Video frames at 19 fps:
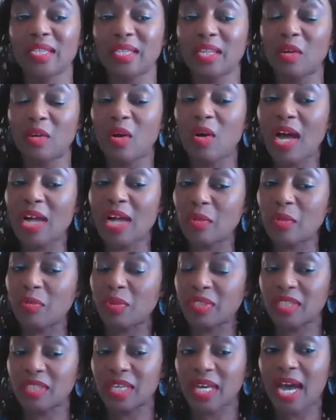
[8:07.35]
They're all
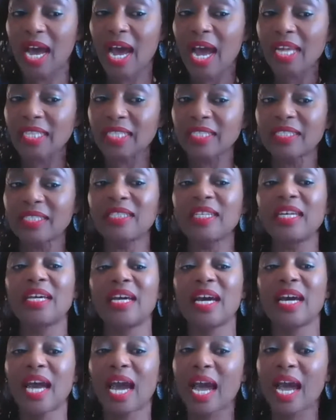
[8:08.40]
100% cotton
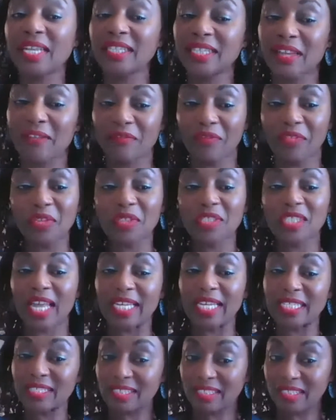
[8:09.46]
that feels
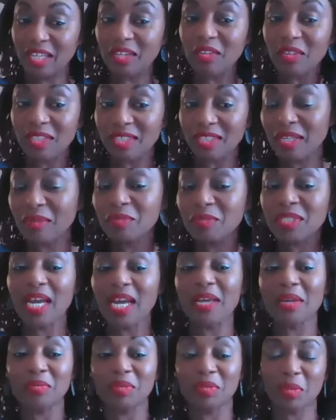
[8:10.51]
like silk.
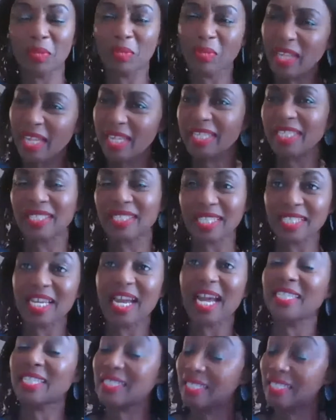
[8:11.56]
Sometimes people are like, it's cotton.